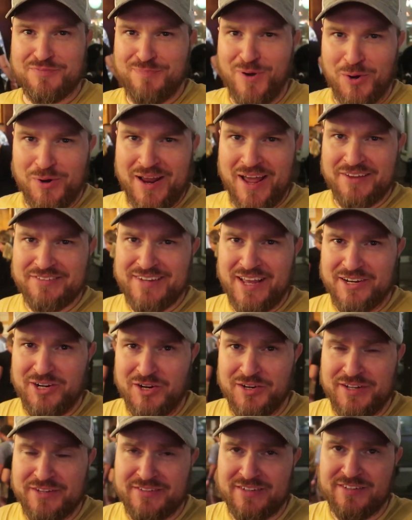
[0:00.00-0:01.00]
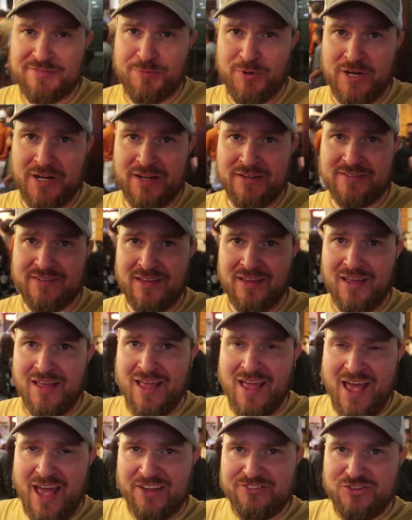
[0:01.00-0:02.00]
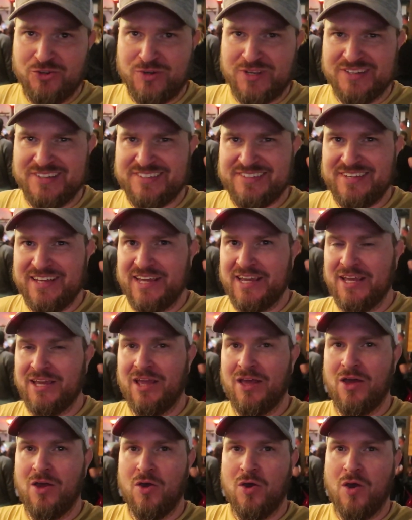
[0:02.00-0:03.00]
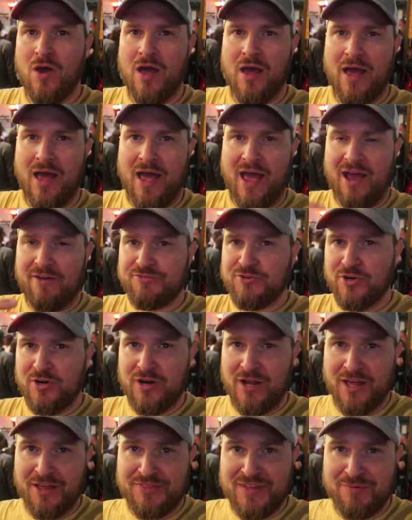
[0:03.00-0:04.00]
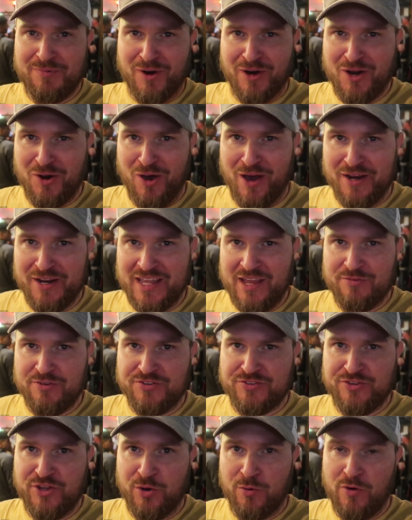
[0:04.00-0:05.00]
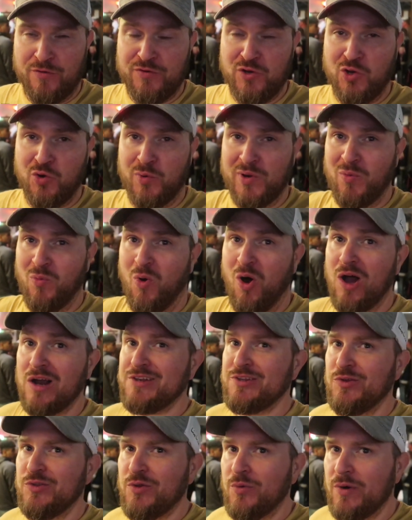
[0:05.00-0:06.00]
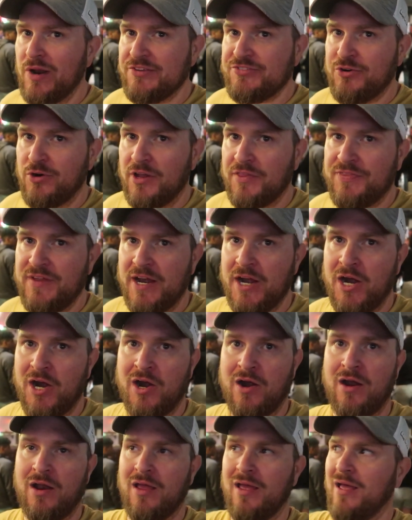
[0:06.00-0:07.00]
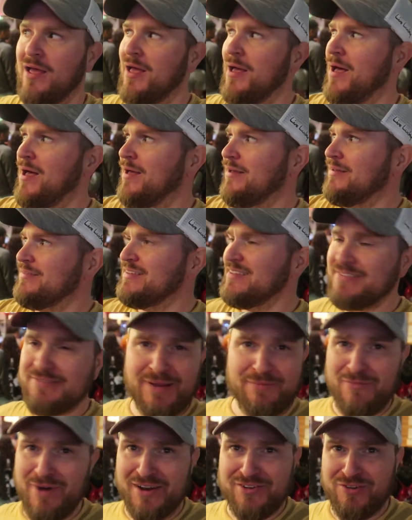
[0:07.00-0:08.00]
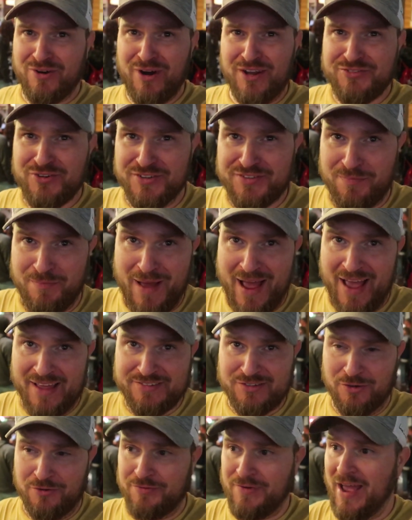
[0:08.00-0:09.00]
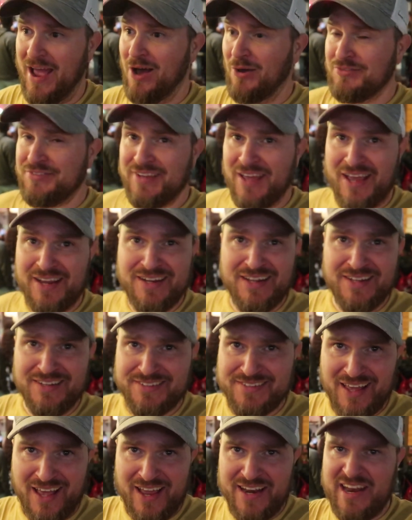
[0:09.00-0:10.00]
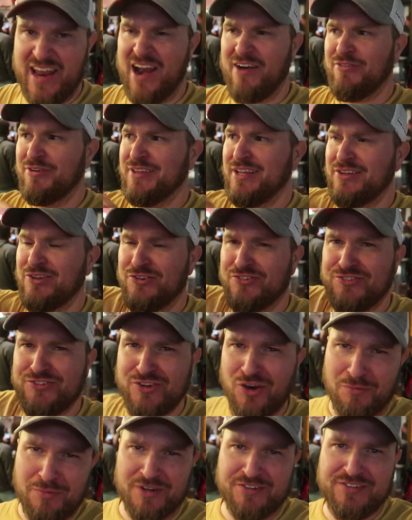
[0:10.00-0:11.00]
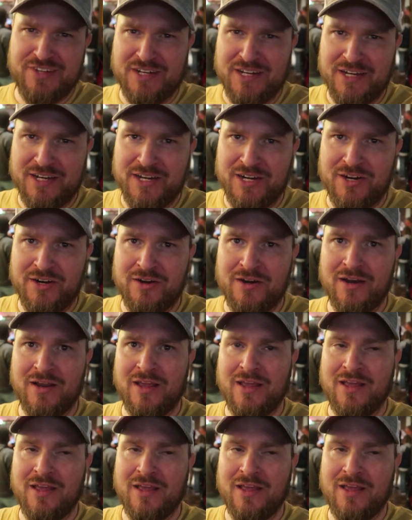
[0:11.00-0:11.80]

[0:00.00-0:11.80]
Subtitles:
Boathouse down here in Disney Springs. As you can see, after Theme Park Ohana gave us their review, we walked through the restaurant there. This restaurant's massive. Outside, inside, everything. There's so much seating here.